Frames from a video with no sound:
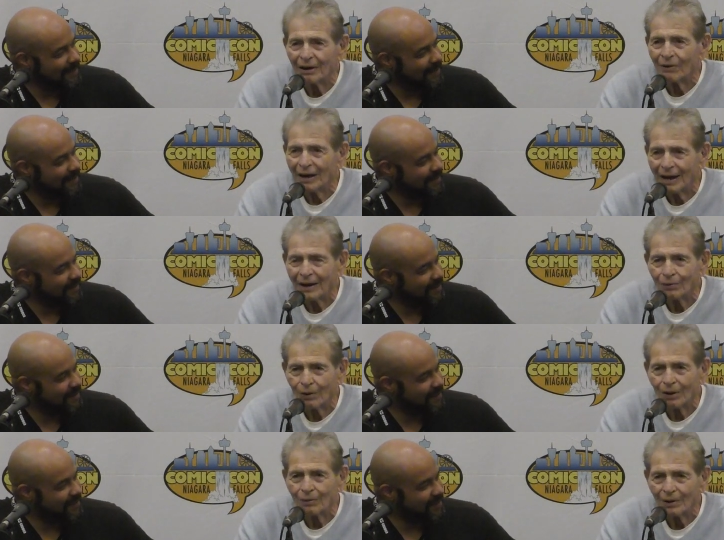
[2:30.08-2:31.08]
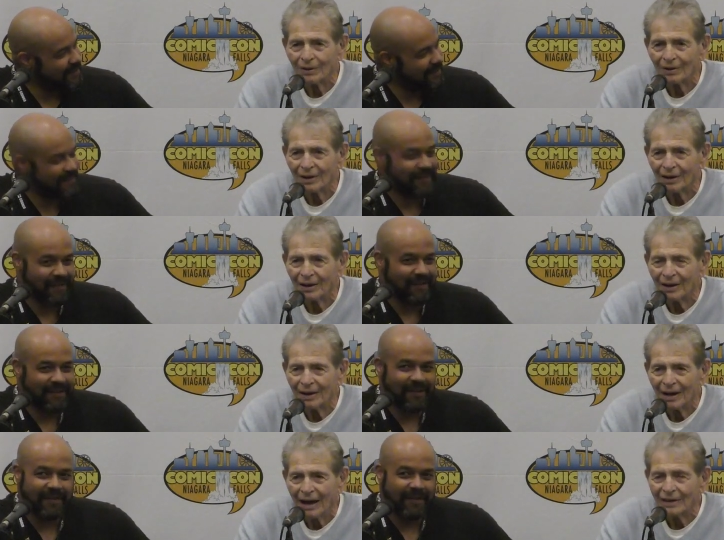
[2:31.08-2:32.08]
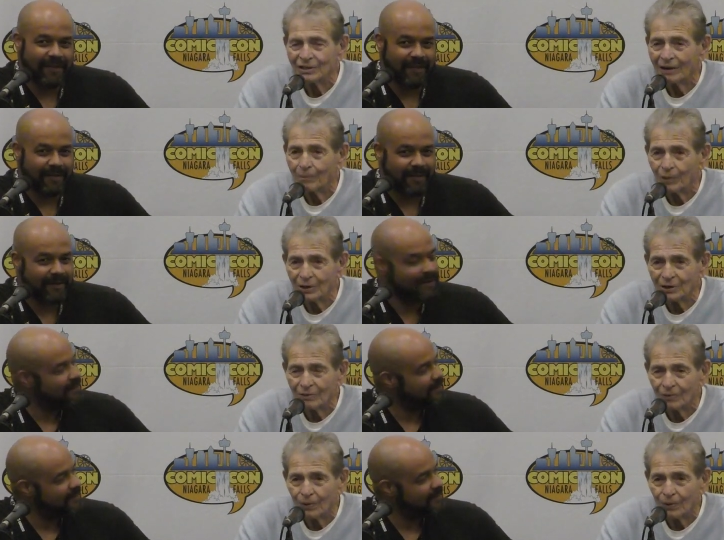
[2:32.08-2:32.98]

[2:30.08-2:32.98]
Speaker 1: a great guy to work with. Uh, and Jeff Bridges, of